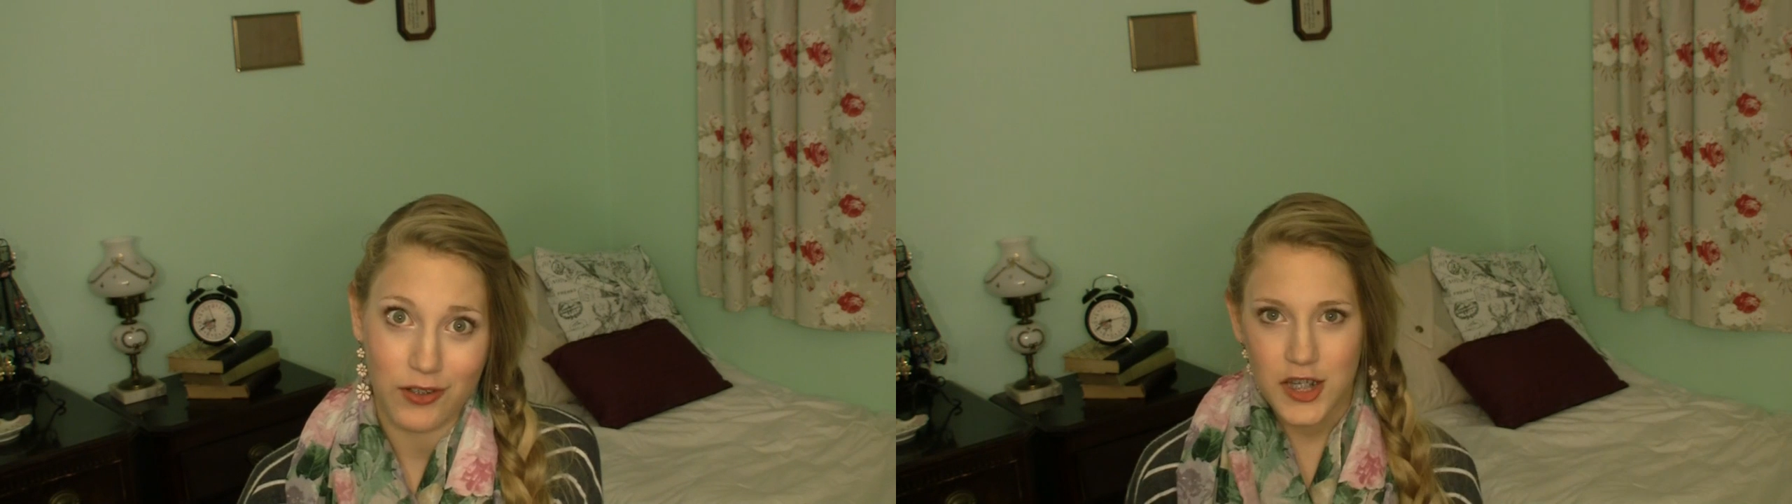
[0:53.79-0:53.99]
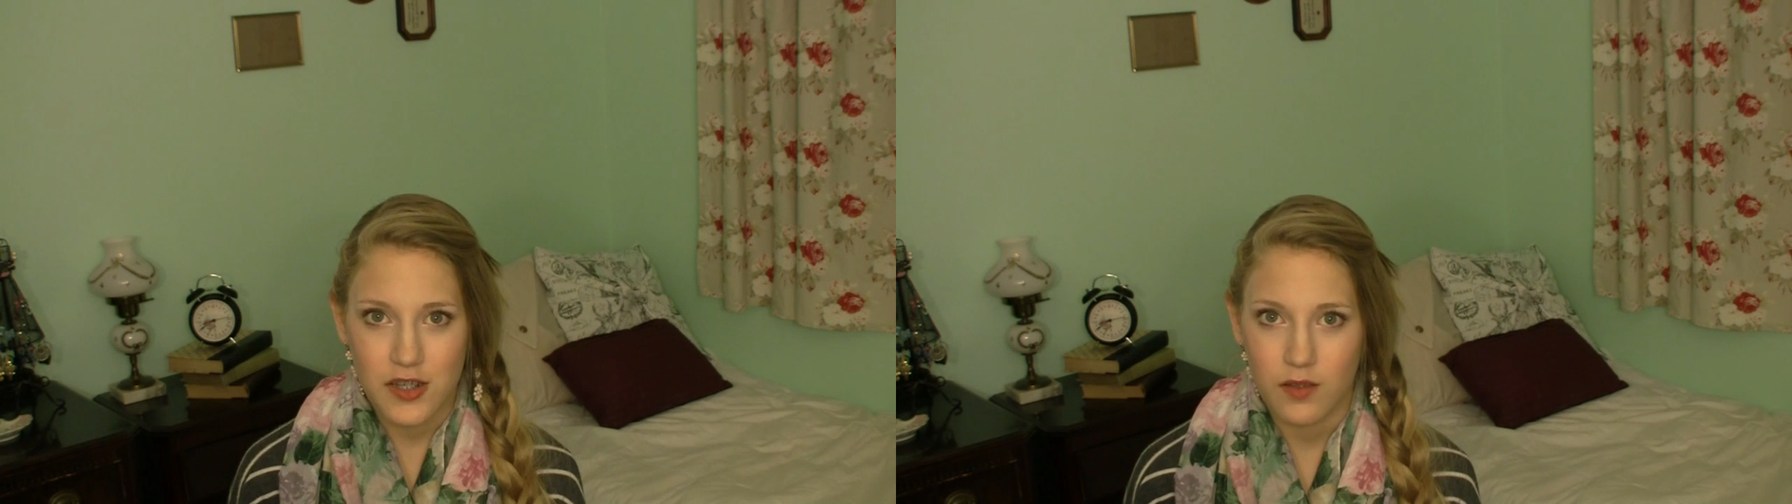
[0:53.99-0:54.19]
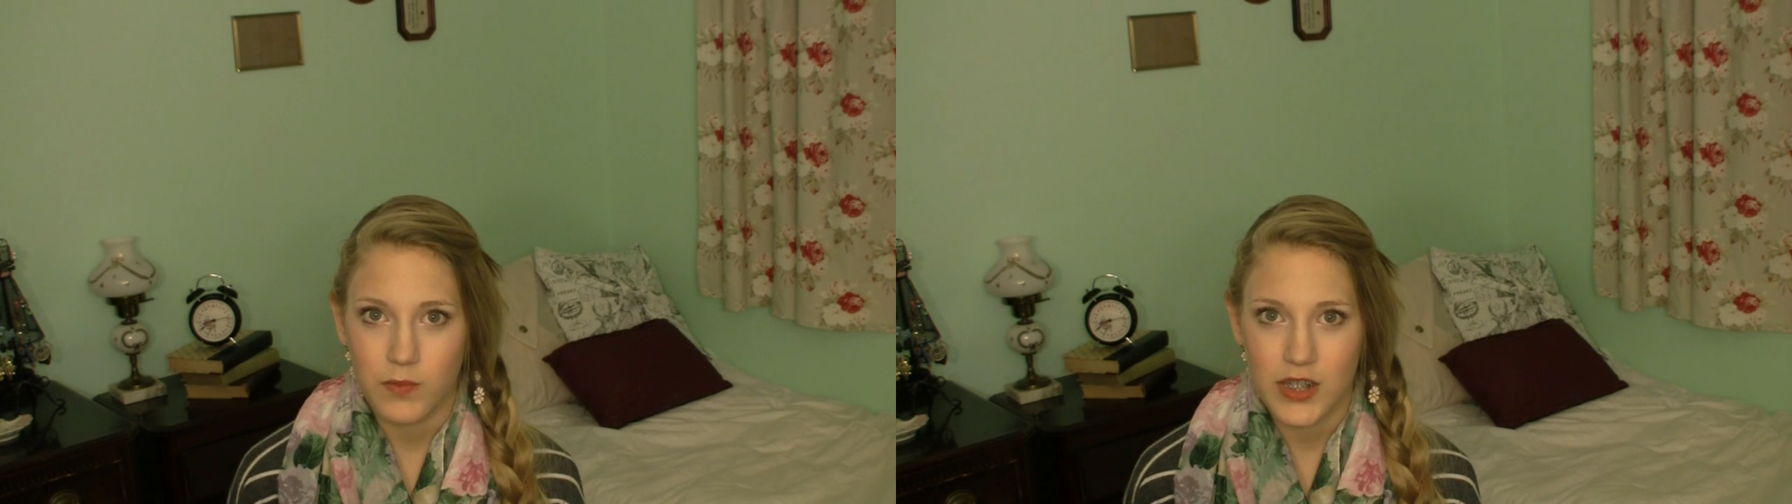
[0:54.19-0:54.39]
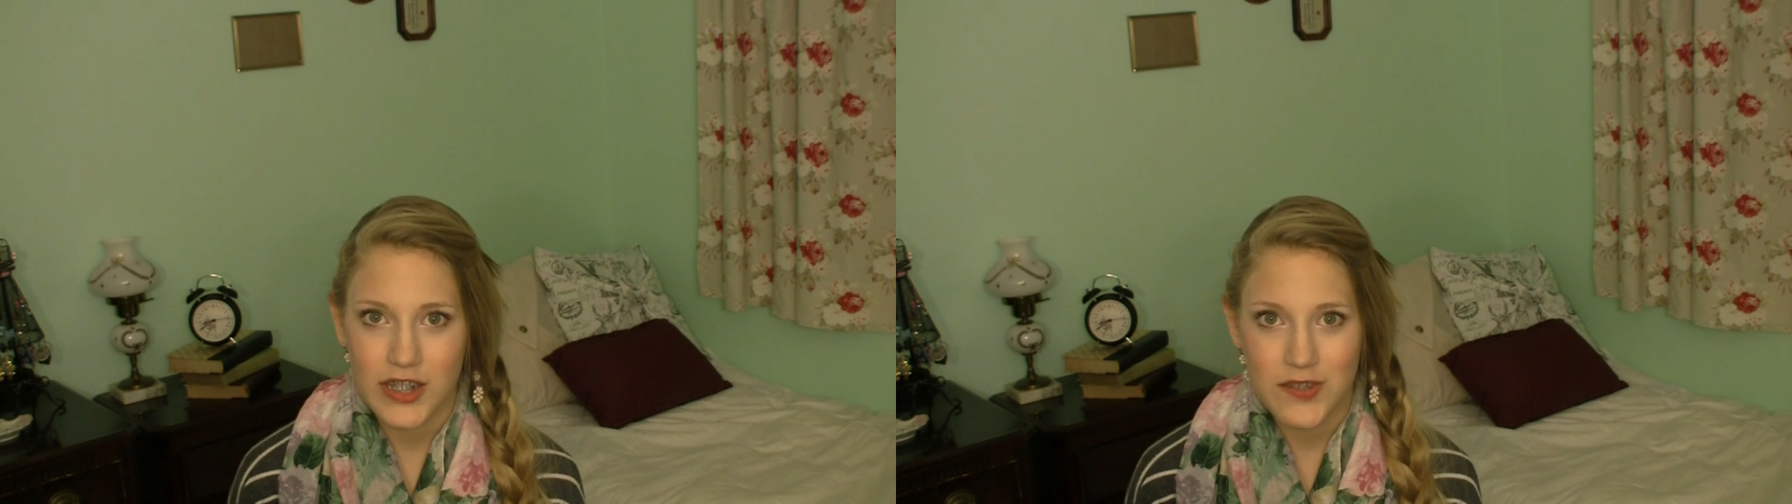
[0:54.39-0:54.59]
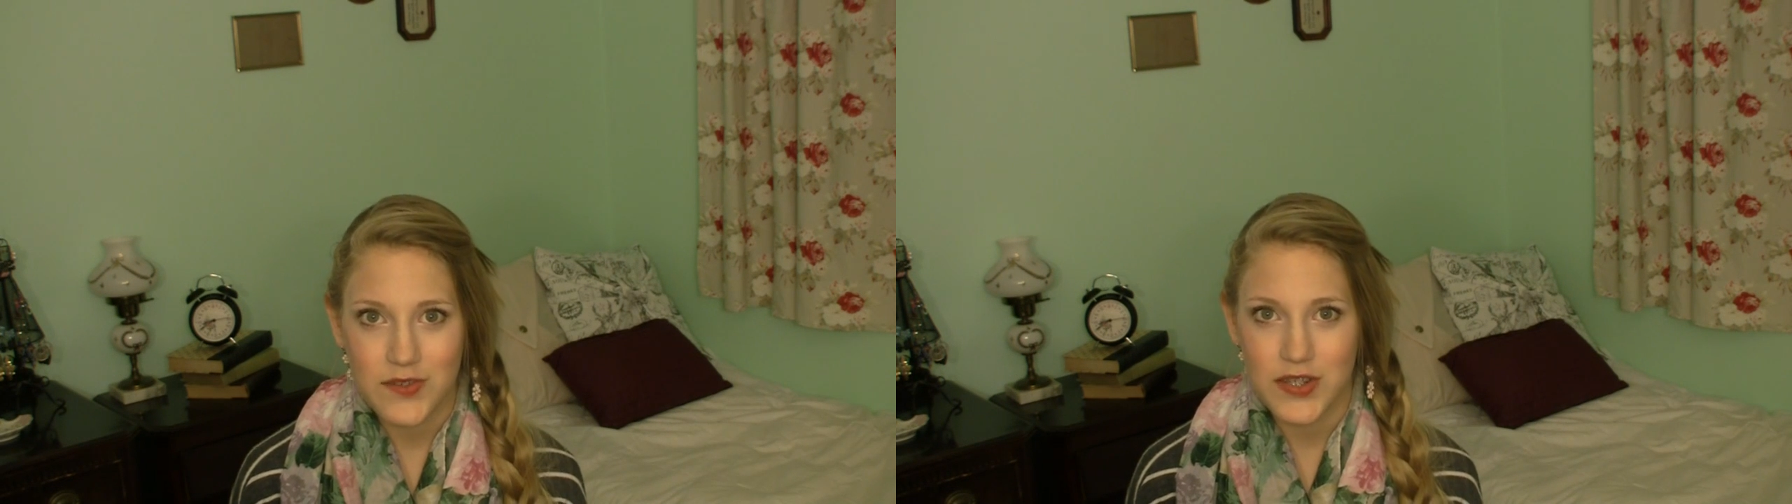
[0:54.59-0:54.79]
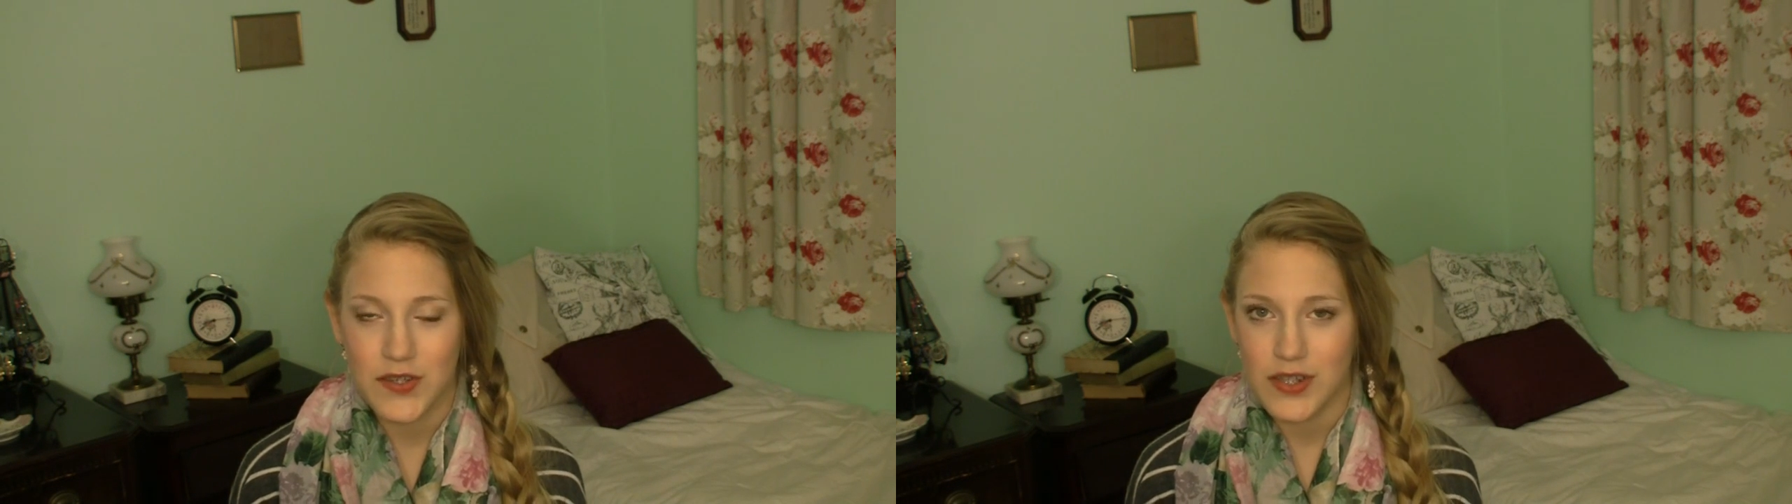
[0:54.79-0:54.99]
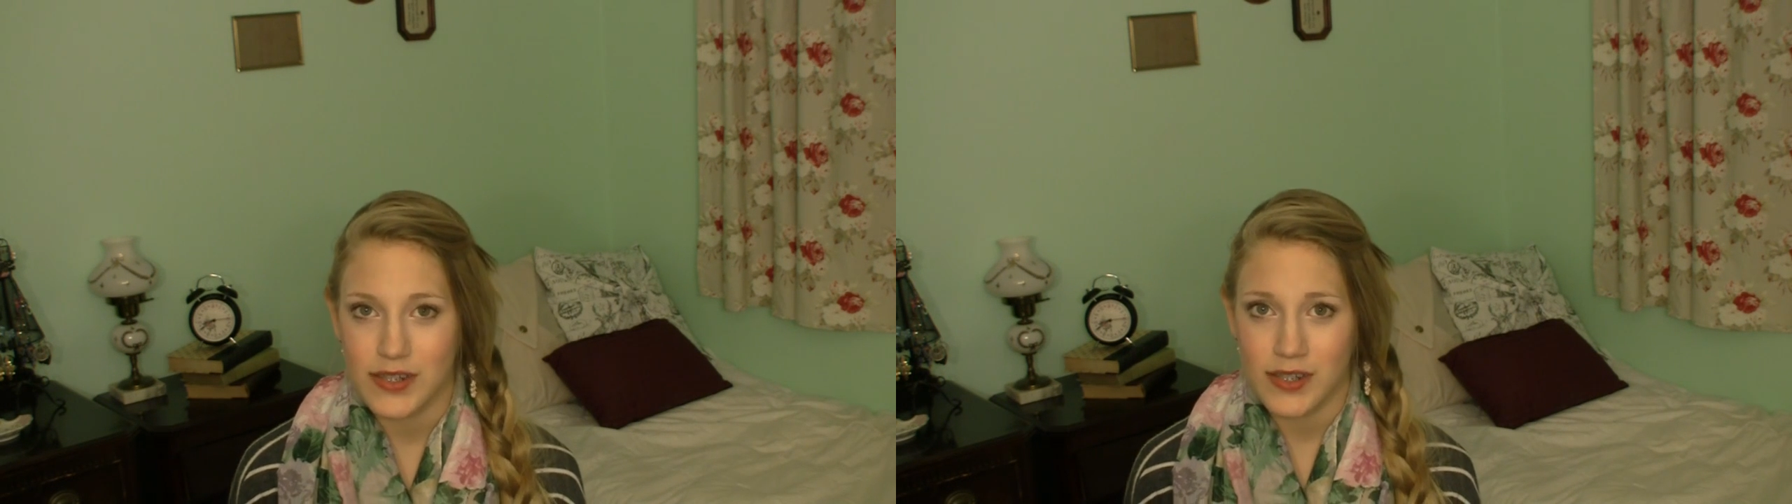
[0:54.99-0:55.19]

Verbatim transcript: She told me she was doing